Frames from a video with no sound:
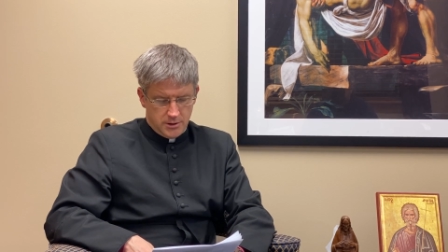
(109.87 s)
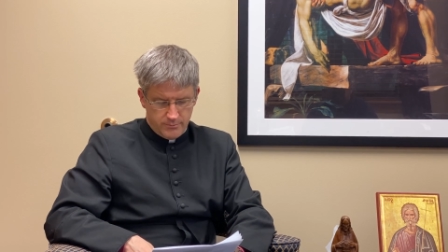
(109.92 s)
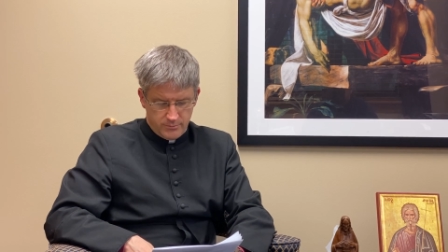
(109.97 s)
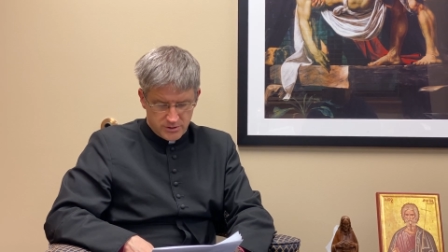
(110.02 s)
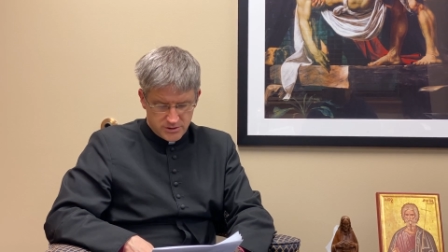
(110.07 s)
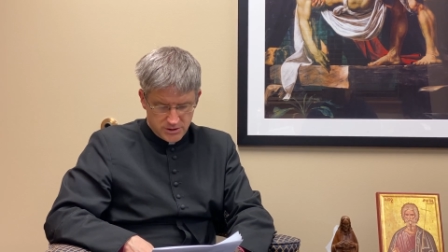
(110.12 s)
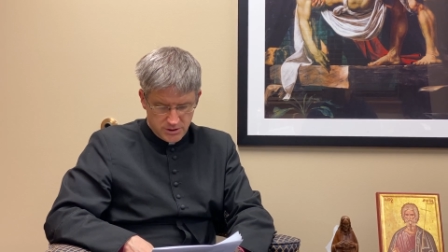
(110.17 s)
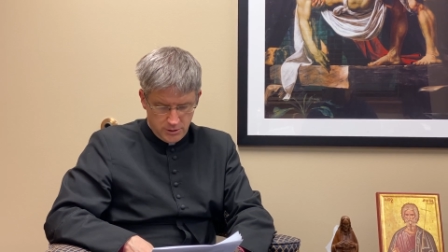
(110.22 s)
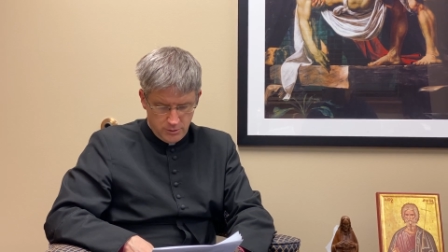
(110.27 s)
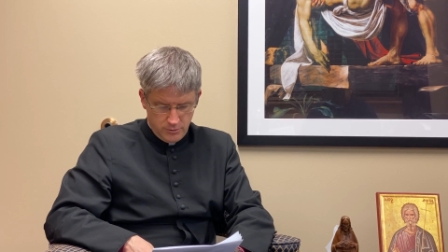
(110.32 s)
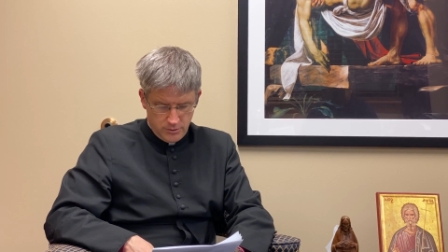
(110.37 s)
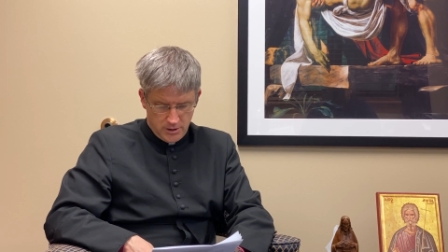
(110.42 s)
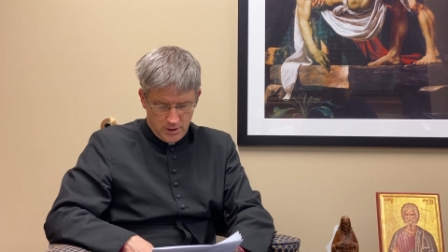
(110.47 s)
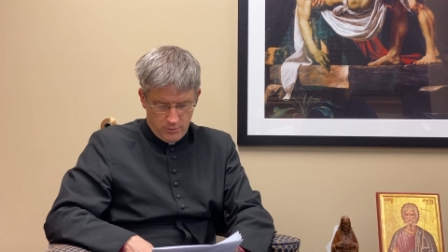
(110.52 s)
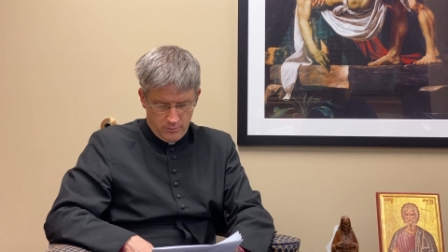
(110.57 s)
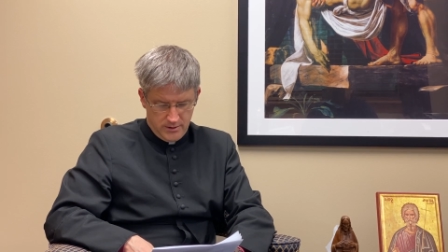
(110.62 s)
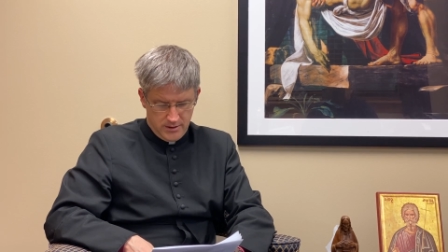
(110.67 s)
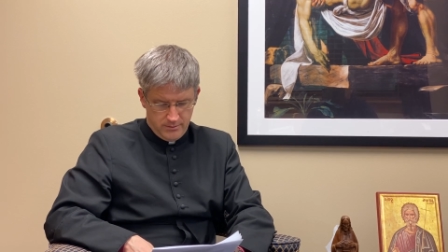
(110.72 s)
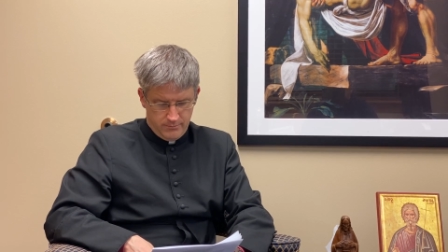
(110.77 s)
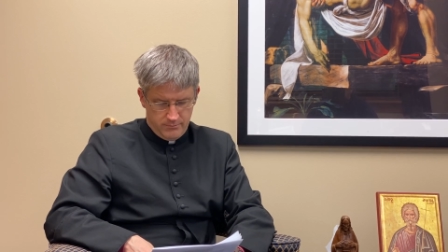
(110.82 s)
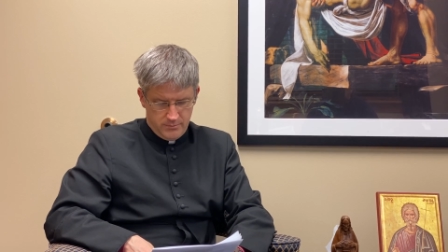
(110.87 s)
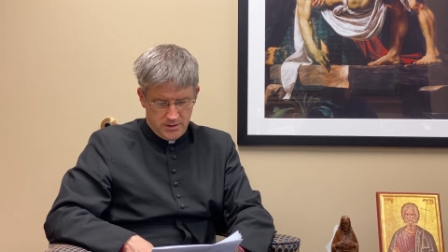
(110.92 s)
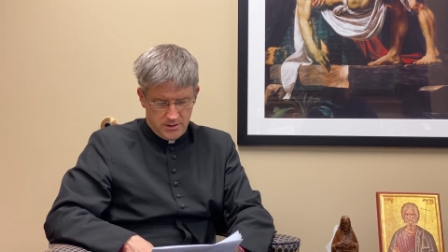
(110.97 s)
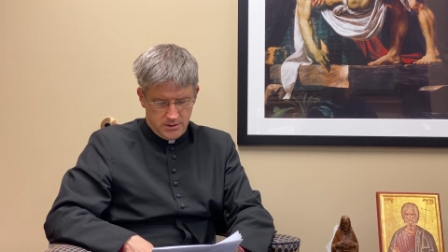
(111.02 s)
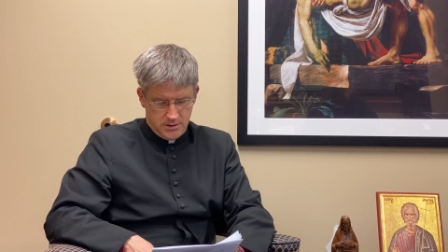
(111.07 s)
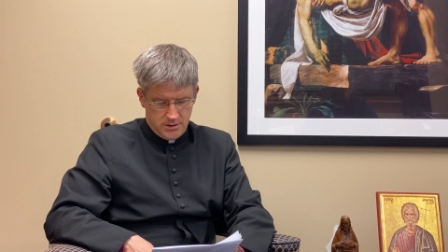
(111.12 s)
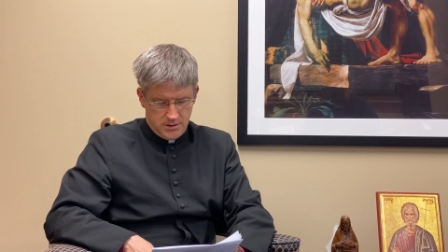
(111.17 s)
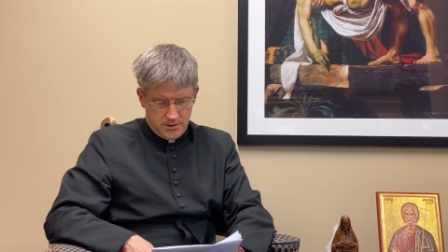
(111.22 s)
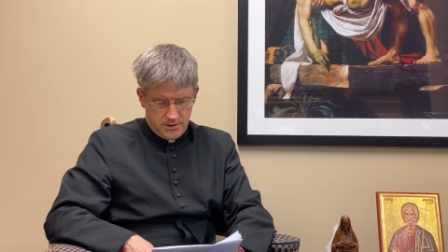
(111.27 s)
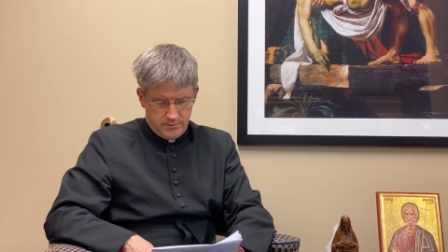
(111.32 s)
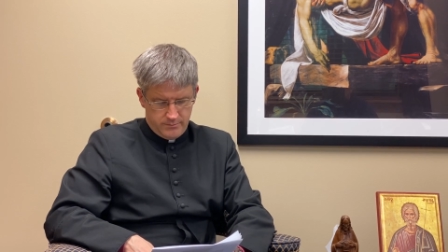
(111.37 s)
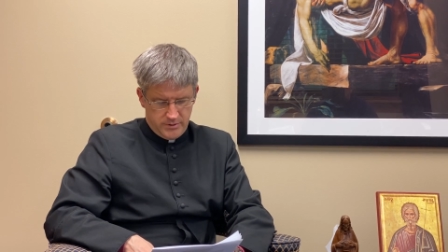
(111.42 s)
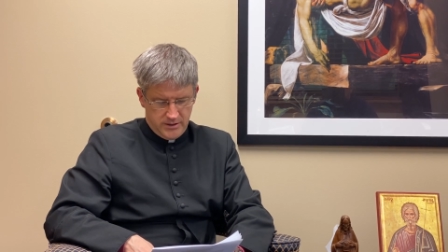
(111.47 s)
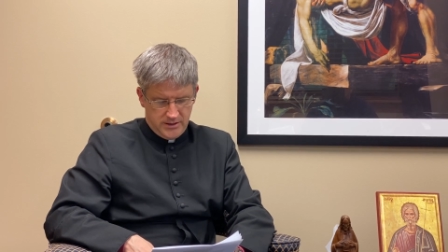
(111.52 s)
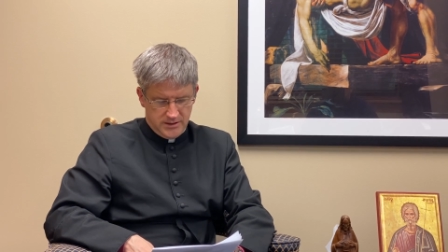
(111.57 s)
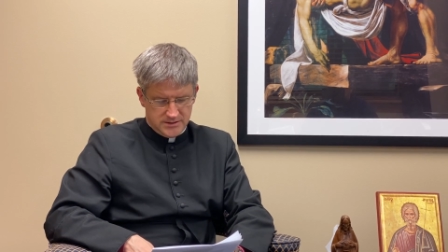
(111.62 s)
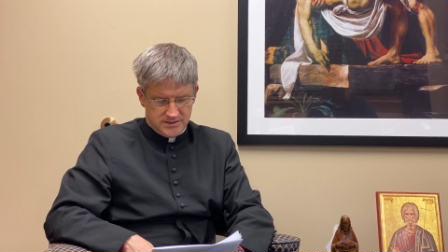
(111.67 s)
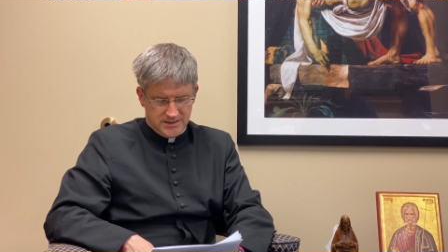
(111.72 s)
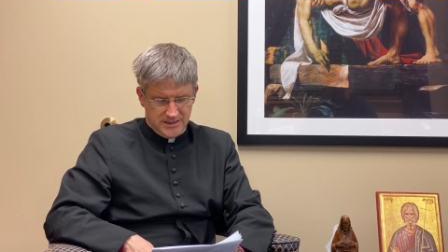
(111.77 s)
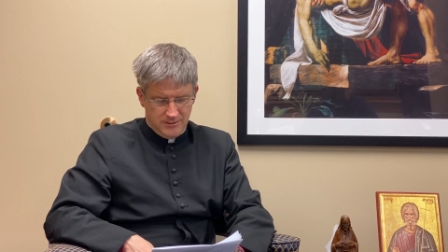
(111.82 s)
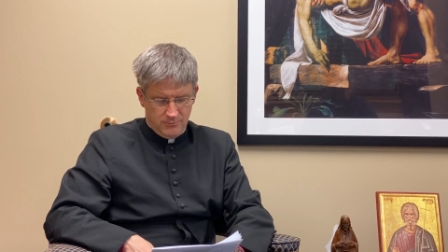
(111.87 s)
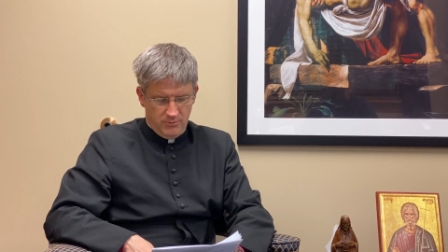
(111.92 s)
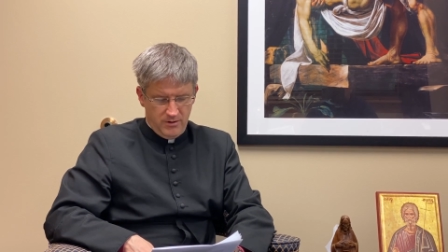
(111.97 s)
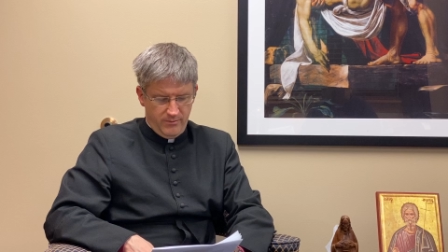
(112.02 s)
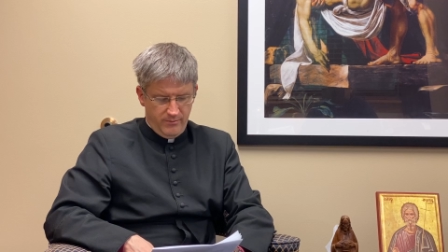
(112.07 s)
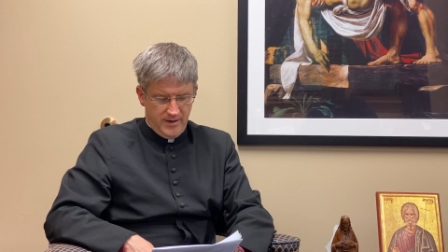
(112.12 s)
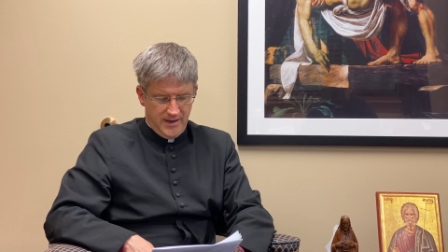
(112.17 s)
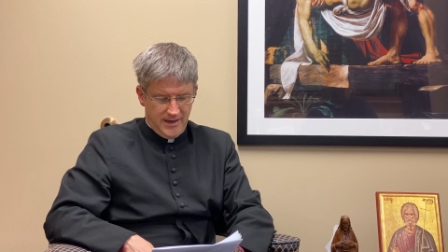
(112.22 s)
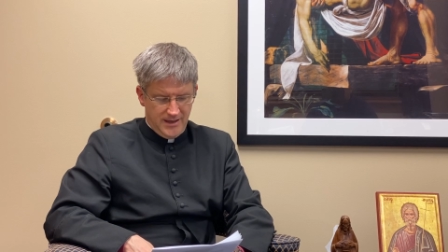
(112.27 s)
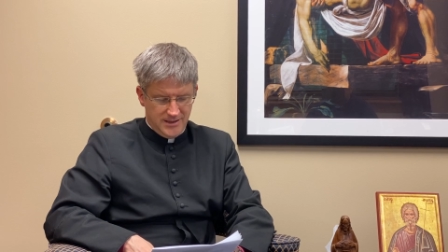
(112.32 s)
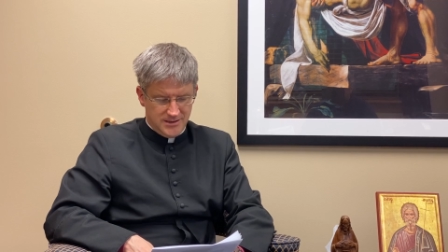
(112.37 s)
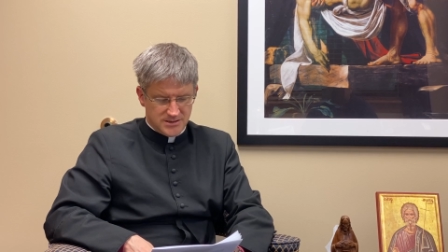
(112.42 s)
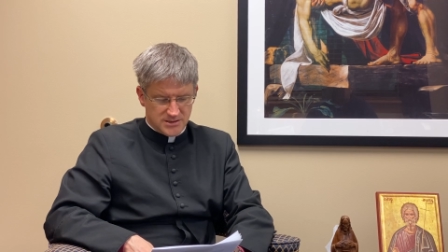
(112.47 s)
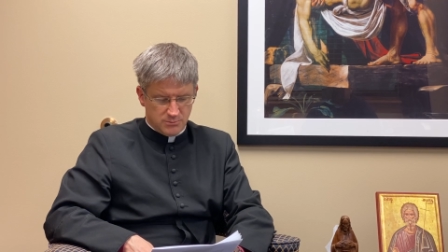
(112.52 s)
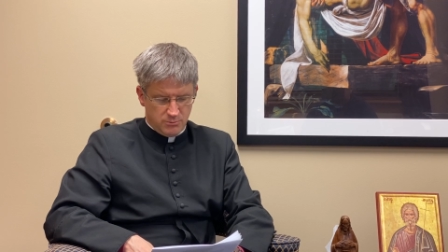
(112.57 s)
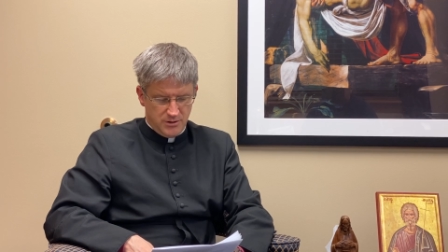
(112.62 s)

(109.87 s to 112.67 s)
But you know him because he remains